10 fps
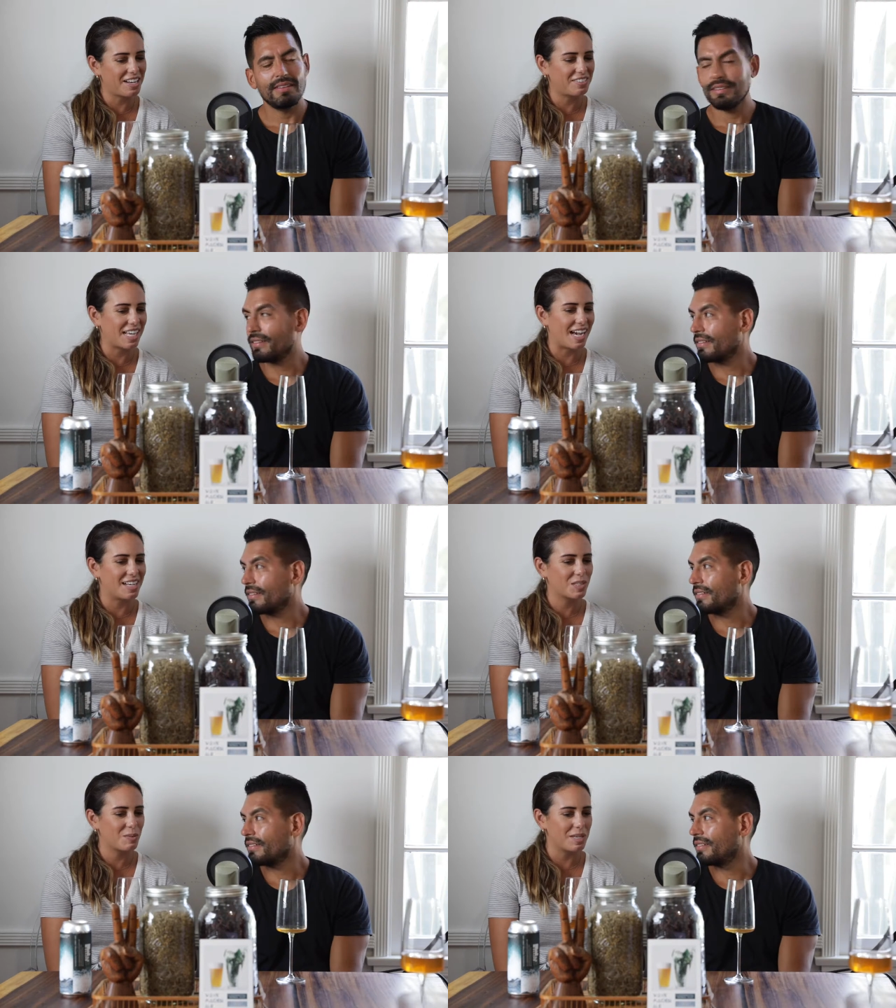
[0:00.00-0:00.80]
Speaker 1: I have to
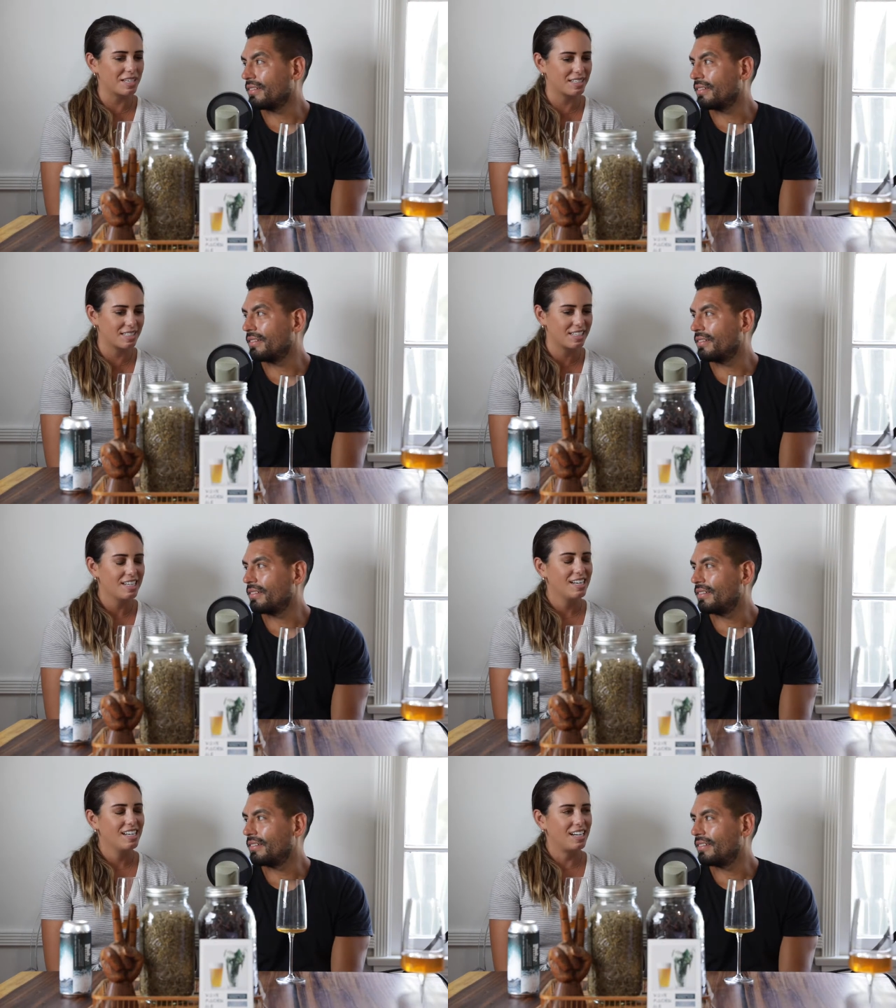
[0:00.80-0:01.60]
ask because
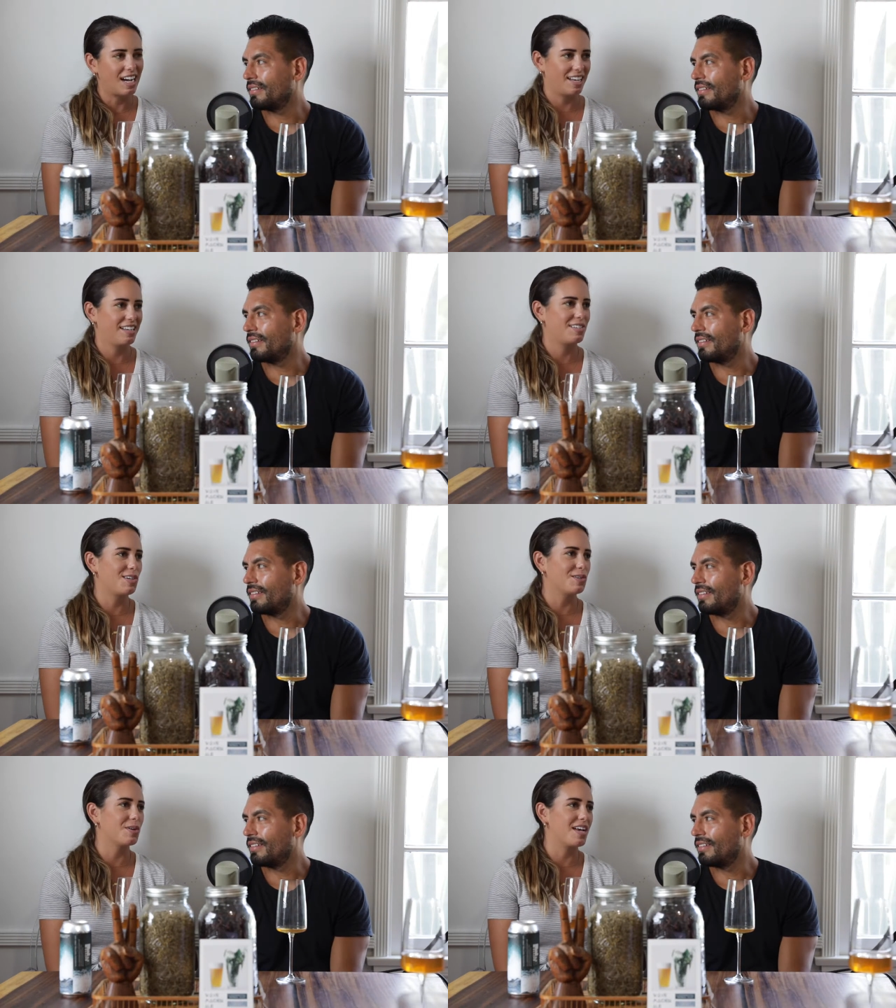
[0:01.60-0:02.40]
I
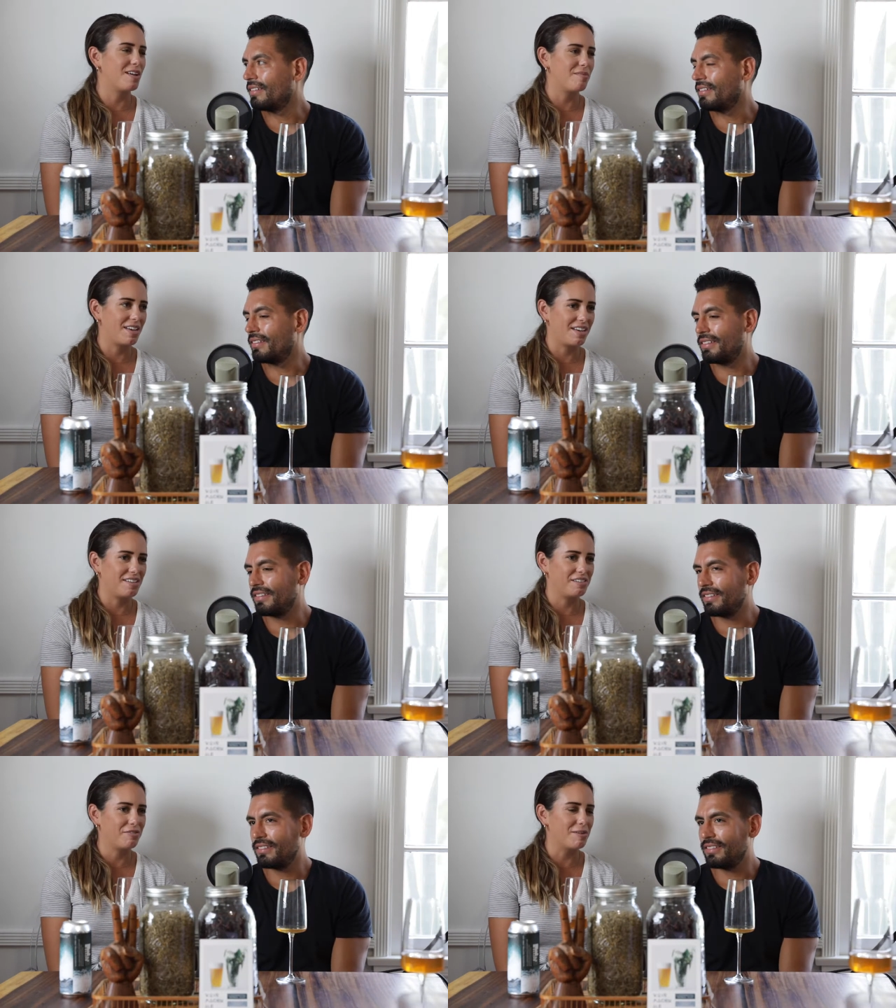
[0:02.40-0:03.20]
too am
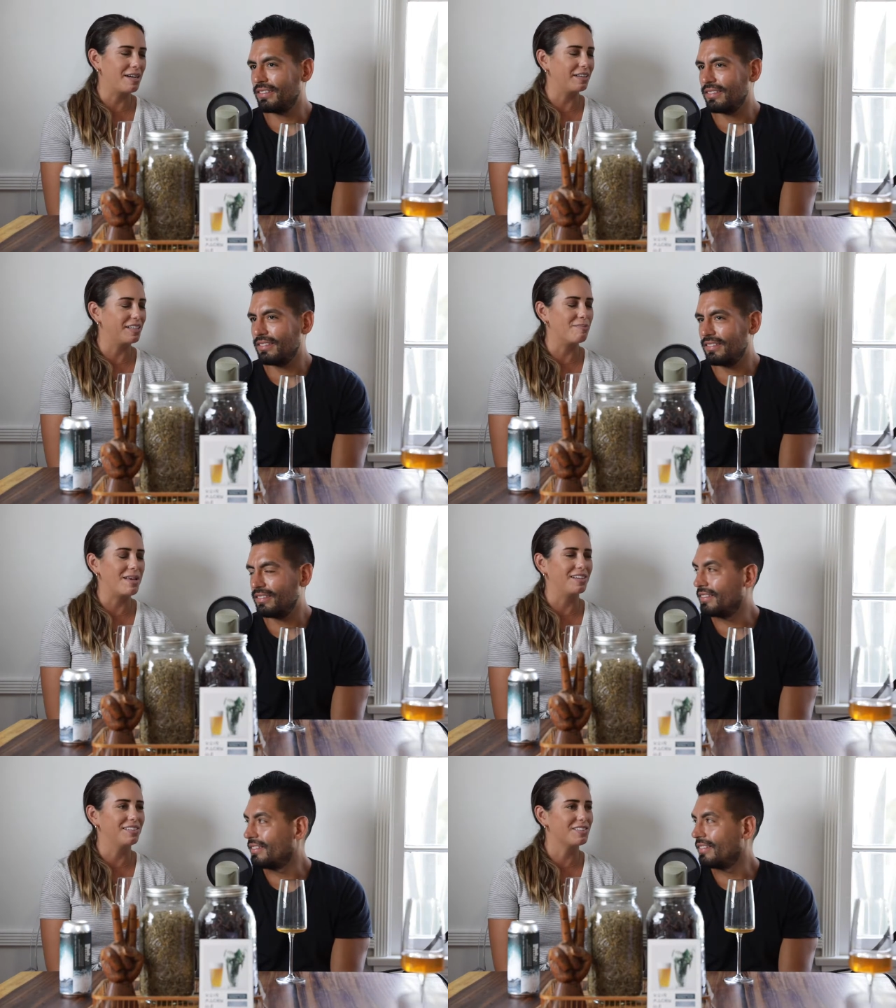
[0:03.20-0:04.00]
a female in a
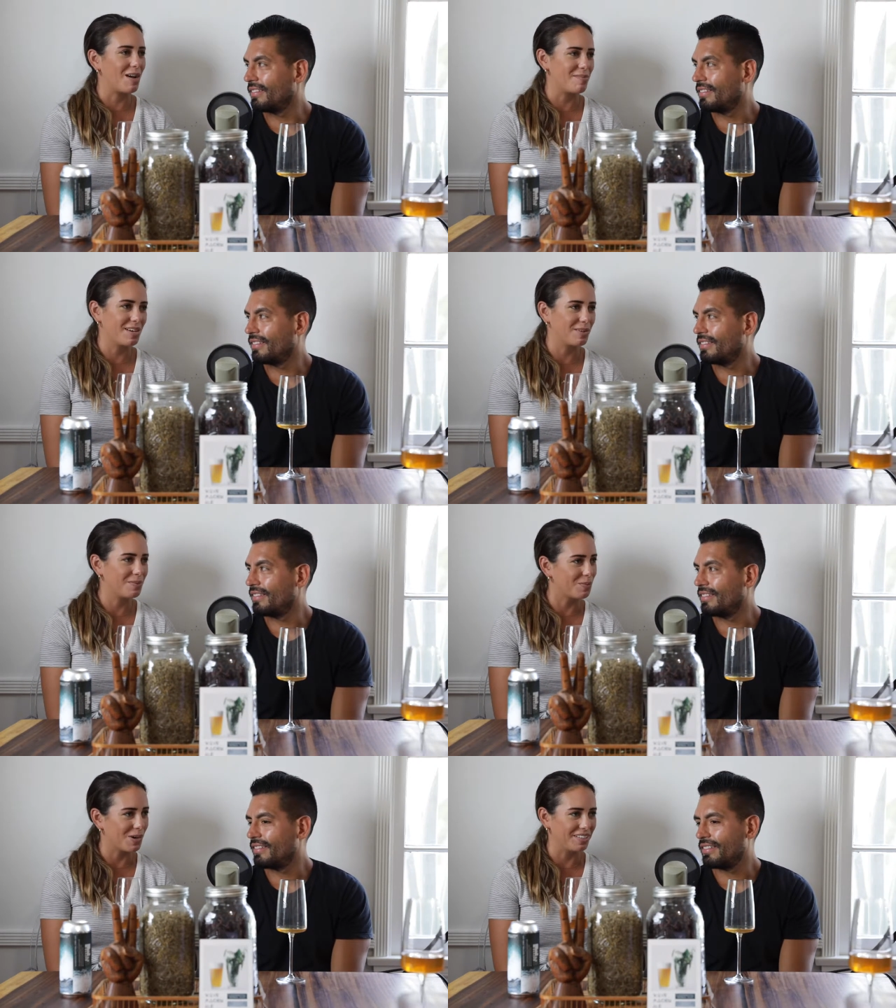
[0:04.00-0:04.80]
male dominated
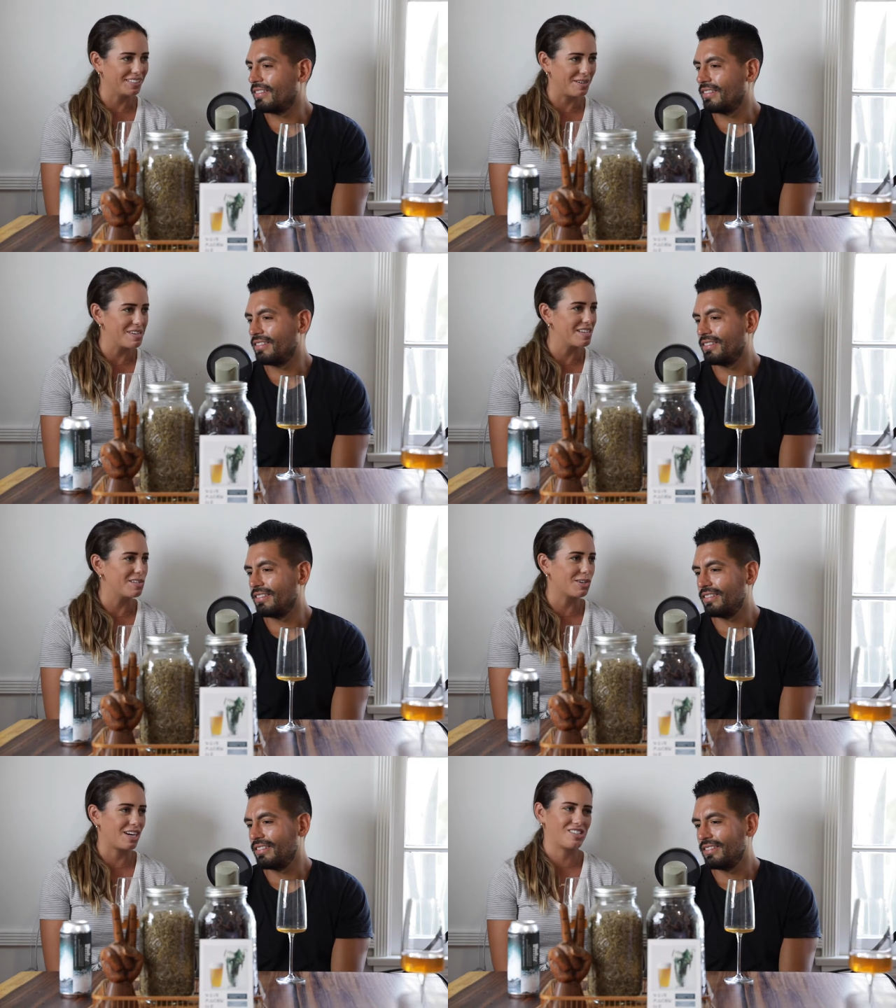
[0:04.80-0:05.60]
world. I'm in
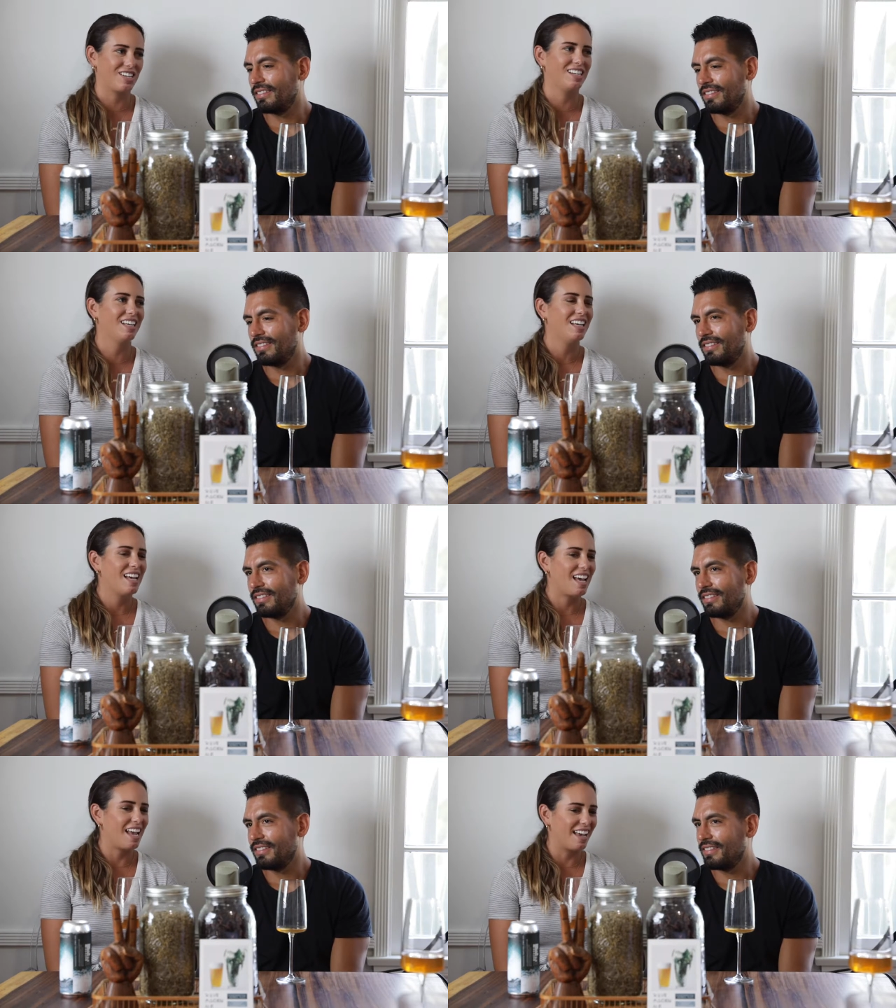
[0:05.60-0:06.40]
construction.
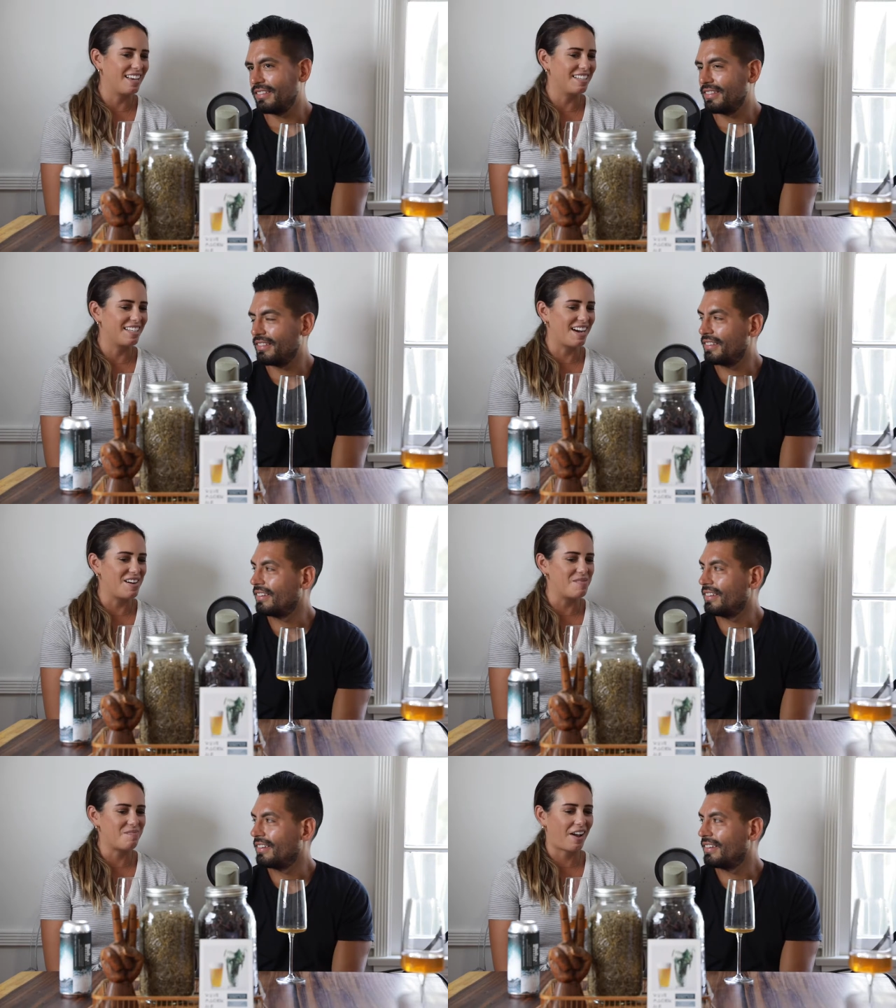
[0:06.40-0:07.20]
And
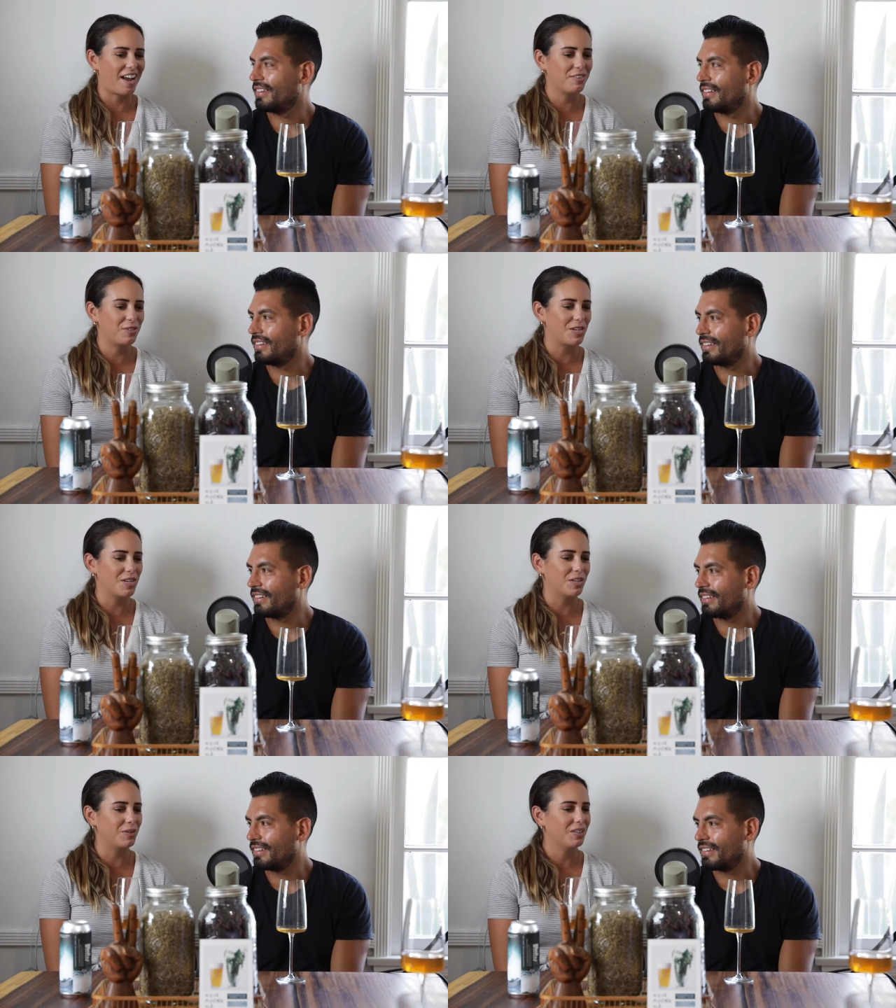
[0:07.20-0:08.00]
um, I have to
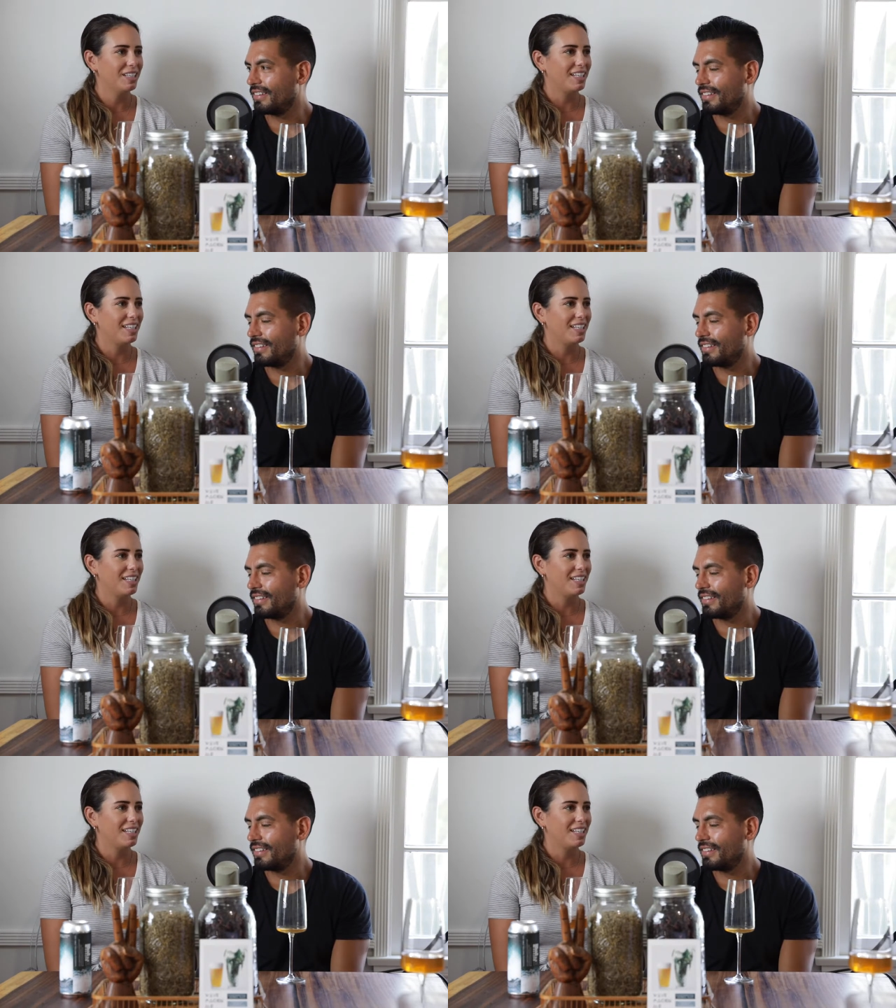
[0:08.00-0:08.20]
know,